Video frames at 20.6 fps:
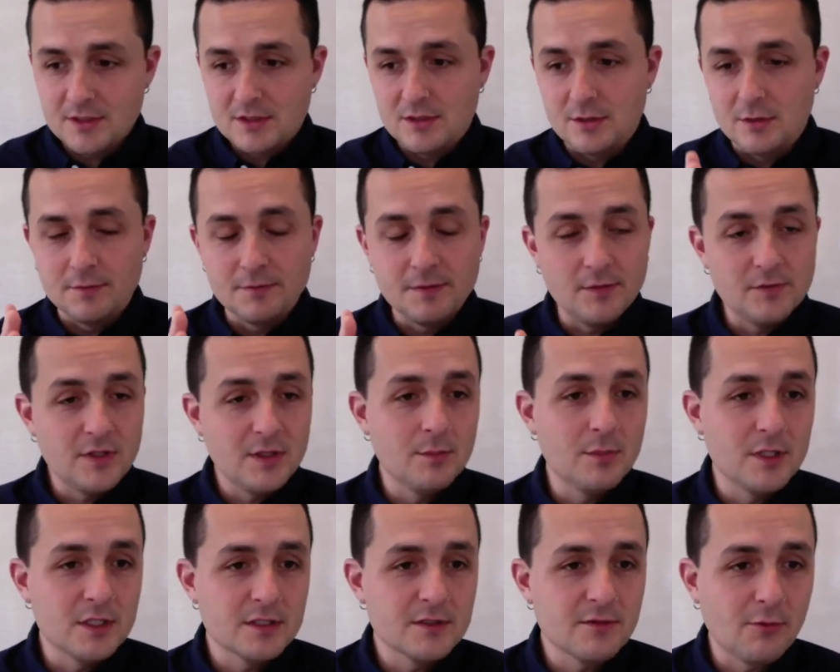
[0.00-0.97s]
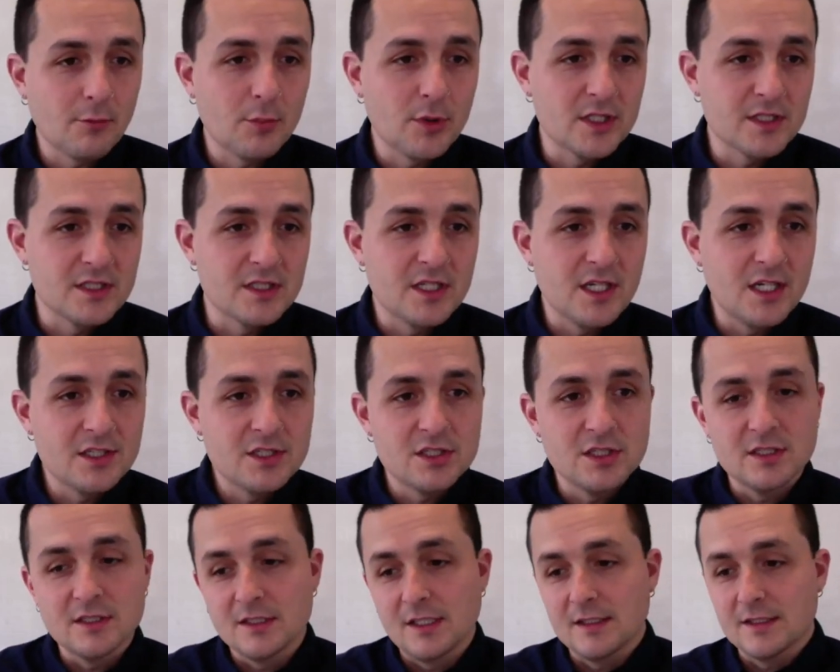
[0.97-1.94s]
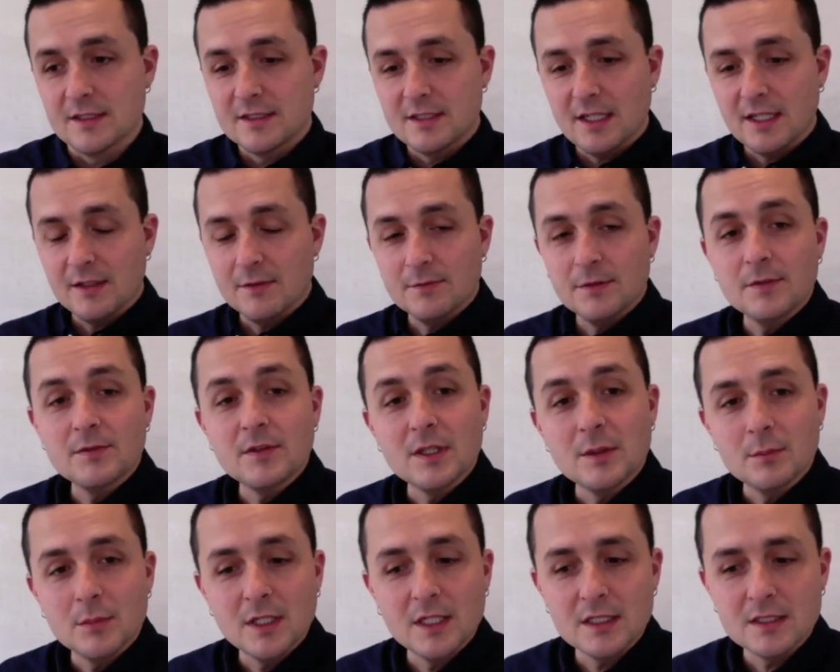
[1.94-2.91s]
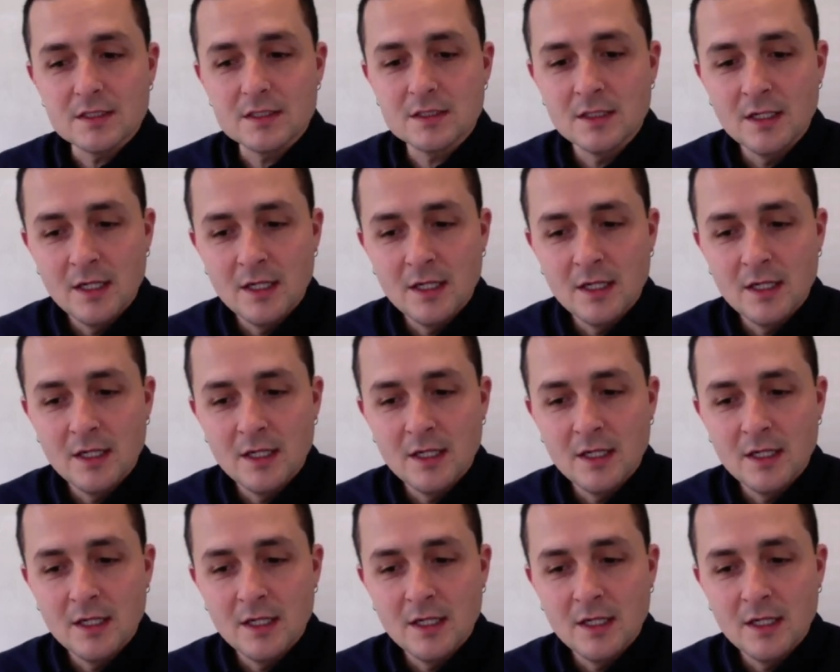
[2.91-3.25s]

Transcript: You do 15 minutes of a presentation, and the second 15 minutes